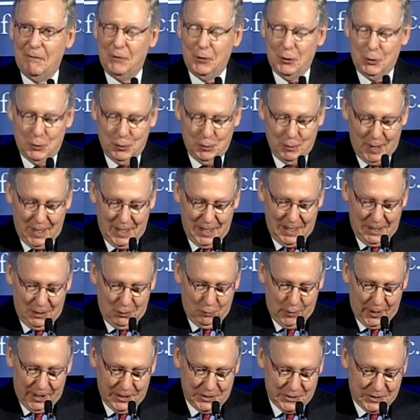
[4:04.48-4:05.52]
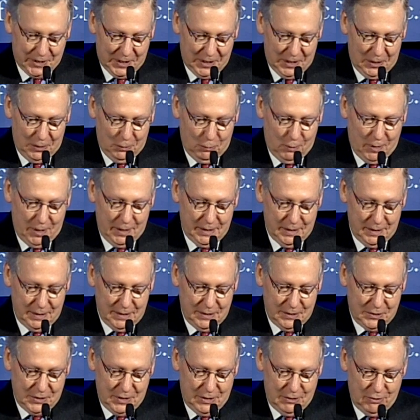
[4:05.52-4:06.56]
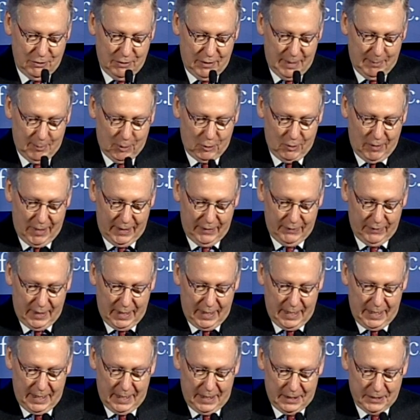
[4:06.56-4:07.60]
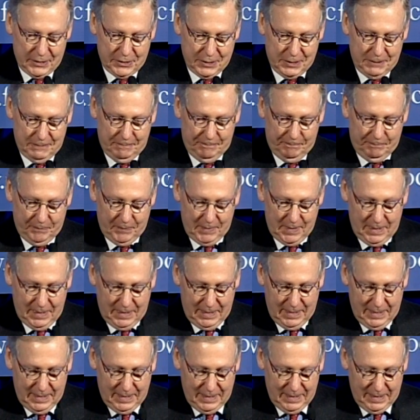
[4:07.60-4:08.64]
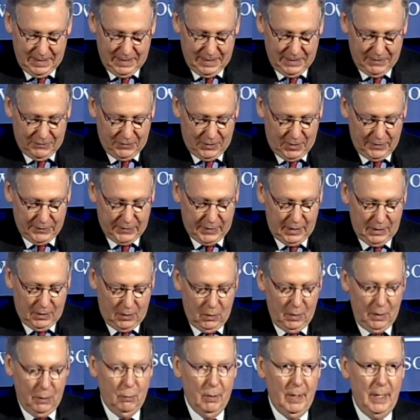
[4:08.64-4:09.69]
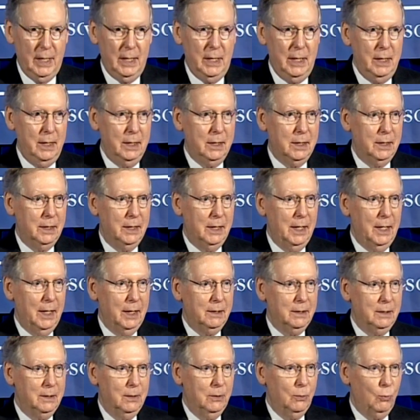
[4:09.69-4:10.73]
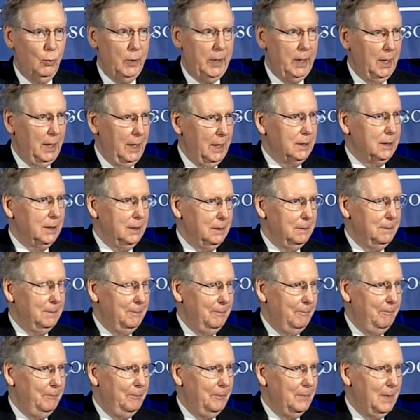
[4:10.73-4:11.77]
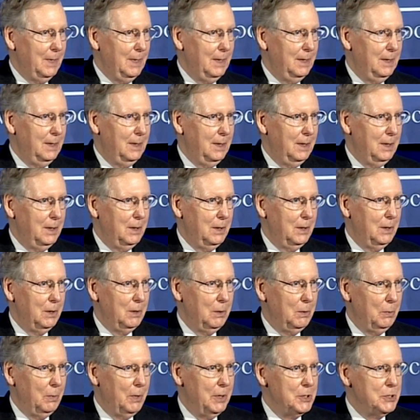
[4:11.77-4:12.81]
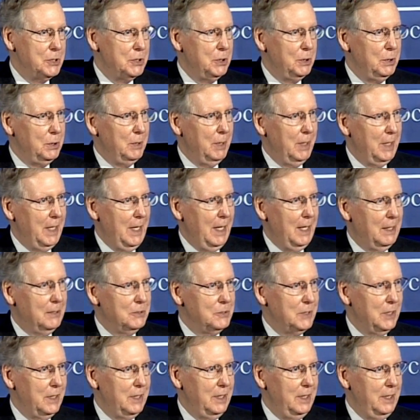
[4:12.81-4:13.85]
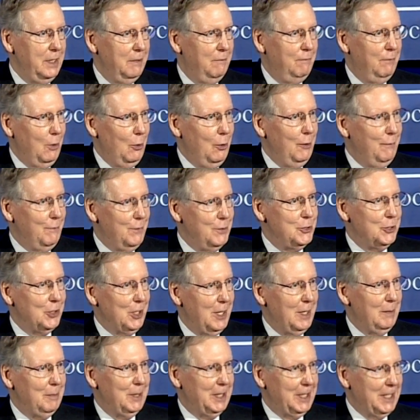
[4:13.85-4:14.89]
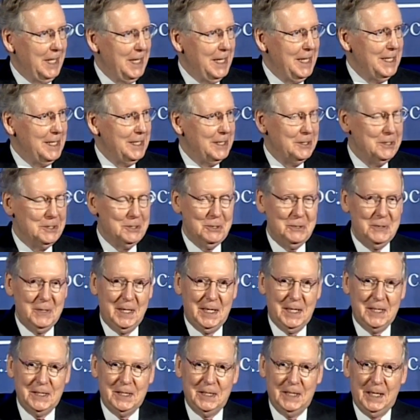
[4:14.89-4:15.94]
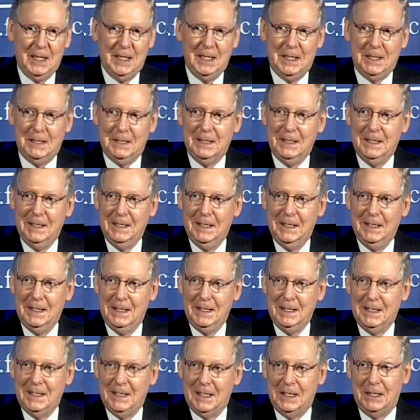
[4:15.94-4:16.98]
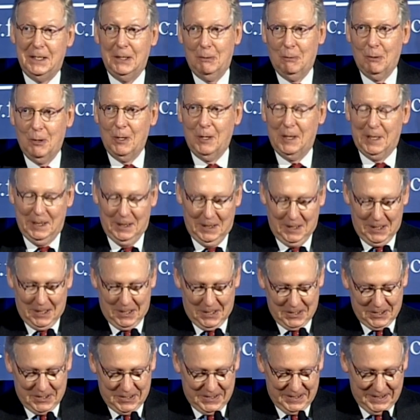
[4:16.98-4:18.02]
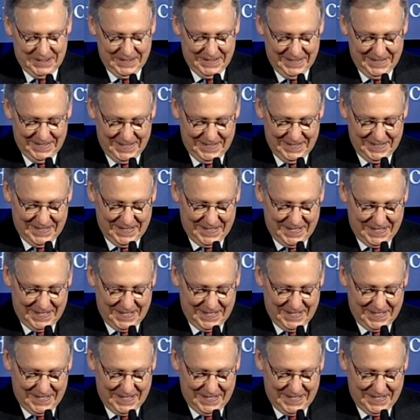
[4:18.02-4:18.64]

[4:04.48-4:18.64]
And a few weeks ago, one senior Democrat in the House thought the only way he could get reelected was to announce that he had voted for John McCain in 2008. It didn't work, he lost.